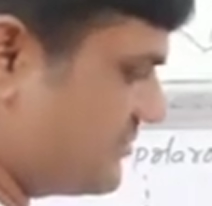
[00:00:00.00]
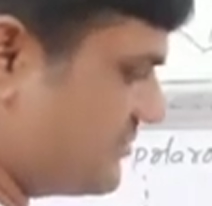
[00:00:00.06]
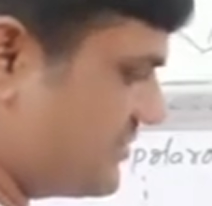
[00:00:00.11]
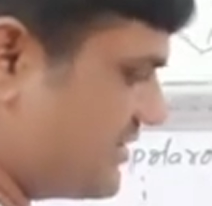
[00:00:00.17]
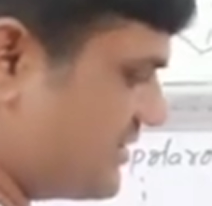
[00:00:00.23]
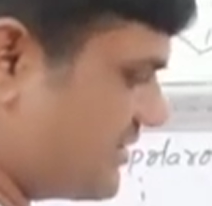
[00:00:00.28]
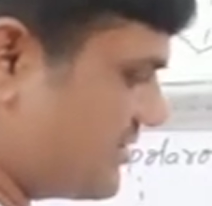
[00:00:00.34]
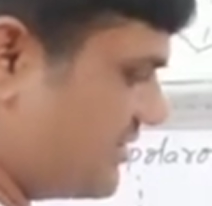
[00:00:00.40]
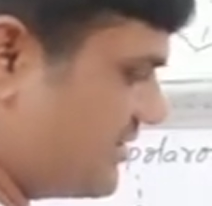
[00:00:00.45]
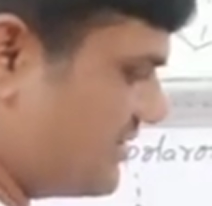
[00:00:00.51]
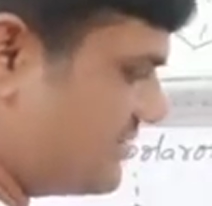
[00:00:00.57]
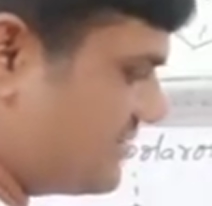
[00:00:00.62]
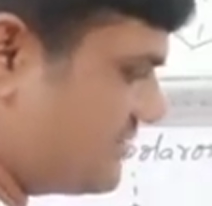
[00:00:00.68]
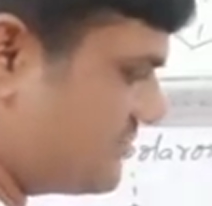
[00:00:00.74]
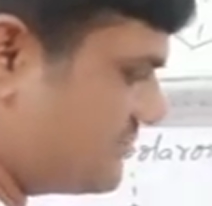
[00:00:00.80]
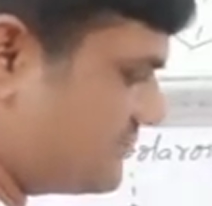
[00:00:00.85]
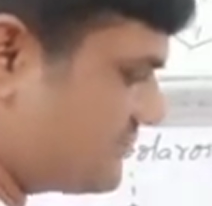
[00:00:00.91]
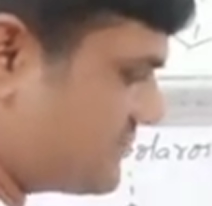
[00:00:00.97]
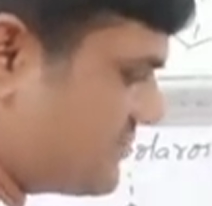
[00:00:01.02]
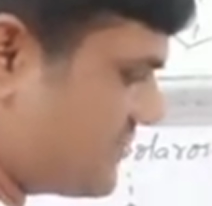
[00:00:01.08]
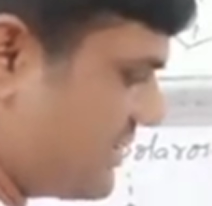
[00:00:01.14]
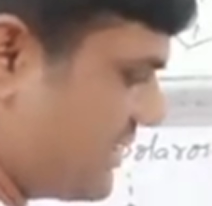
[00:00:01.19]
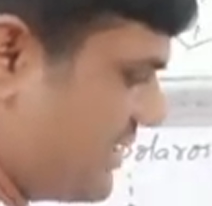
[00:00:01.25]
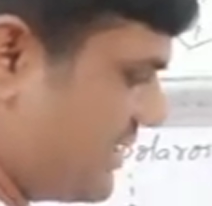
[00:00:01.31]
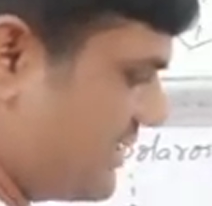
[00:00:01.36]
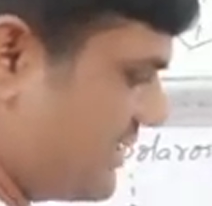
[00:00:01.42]
We can call it
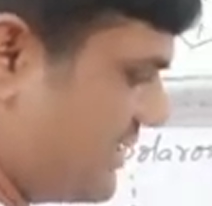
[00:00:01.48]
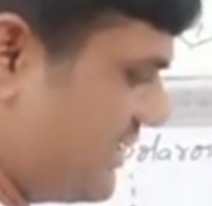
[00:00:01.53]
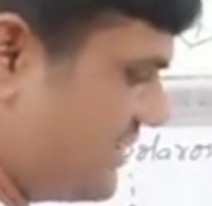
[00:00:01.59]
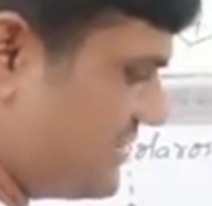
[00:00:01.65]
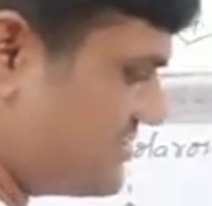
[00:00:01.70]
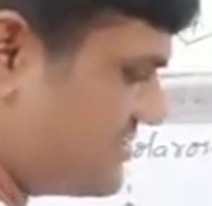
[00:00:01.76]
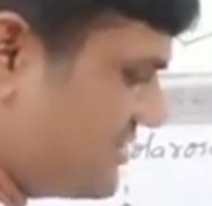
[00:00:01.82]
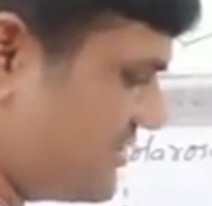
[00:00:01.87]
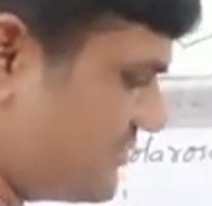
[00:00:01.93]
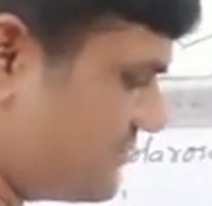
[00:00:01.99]
analyzer.